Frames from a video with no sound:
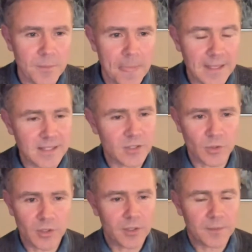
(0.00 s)
It
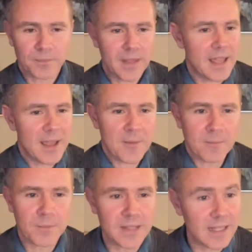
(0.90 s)
stuck.
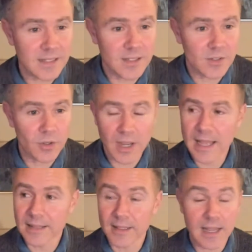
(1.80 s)
Um, Nelson stuck,
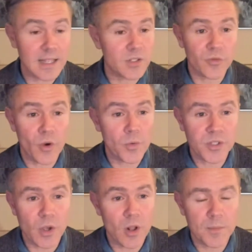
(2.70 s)
and the lads have always
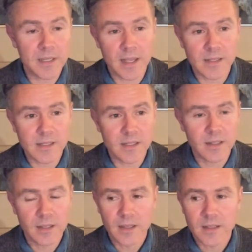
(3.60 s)
called me
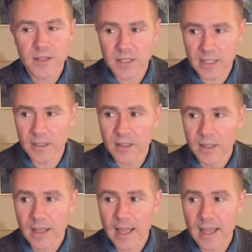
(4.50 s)
Nelson. Still,
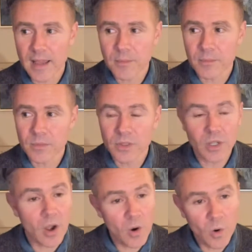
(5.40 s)
um,
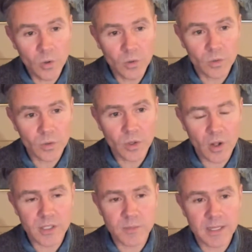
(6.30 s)
Nicole
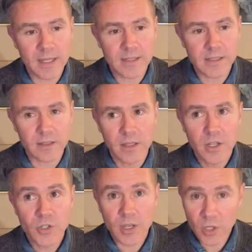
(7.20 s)
calls me Nelson.
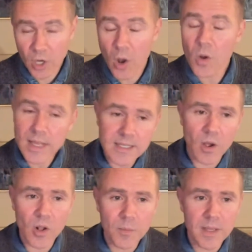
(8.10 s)
She, Nicole has
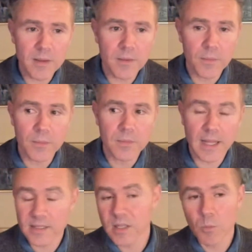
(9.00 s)
called me
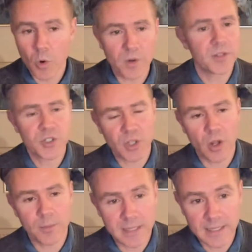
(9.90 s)
Nelson more than she's called
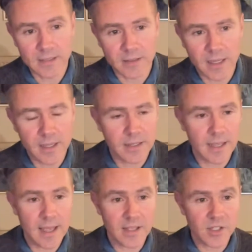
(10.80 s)
me Neil in
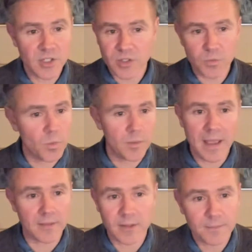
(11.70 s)
uh, since we
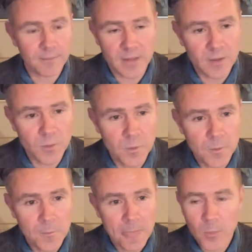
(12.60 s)
met. You know,
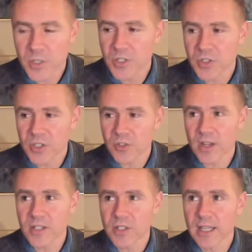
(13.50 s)
which is a
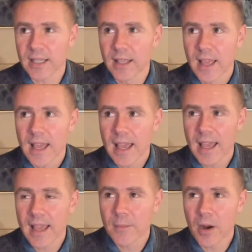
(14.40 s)
strange thing.
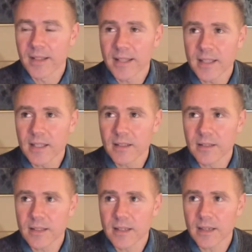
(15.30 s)
Um, I think it,
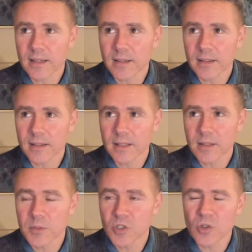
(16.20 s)
yeah, it'd
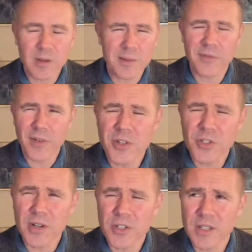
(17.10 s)
be it'd be a
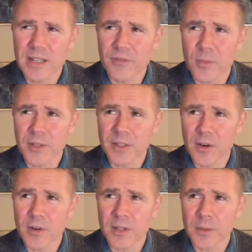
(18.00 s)
strange thing for my
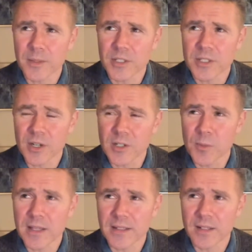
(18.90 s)
daughter when she starts
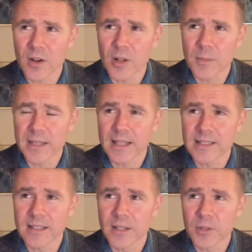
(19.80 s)
speaking to call me
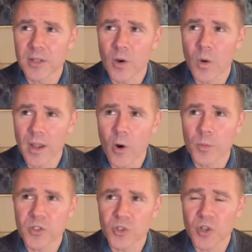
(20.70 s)
Nelson. Now you know. I hope
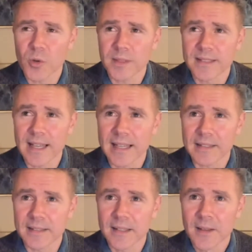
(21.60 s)
it's just going to be Dad,
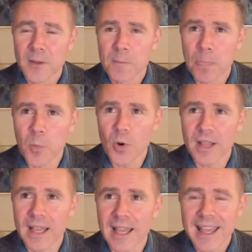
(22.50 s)
but
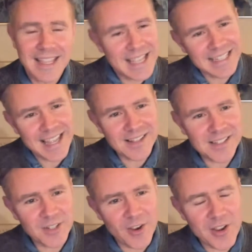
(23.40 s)
uh, yeah,
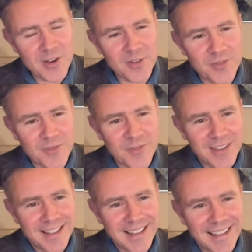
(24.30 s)
Nelson kind of
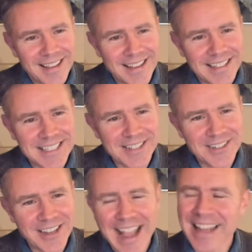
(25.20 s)
it
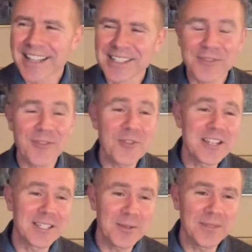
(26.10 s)
stuck, and it's funny
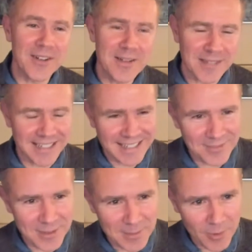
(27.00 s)
sometimes at even
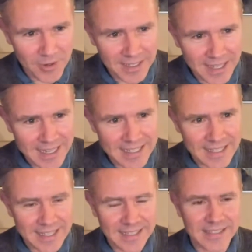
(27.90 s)
like Byrne and Kelly
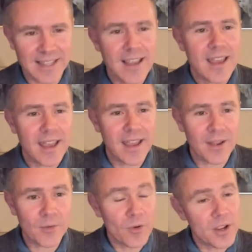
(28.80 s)
gigs,
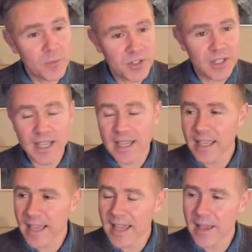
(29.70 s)
uh, Ryan would say,
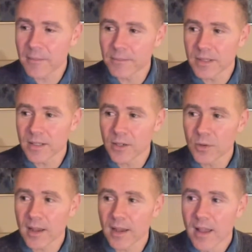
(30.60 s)
um, you know,
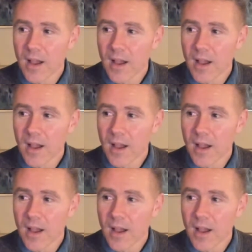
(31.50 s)
uh,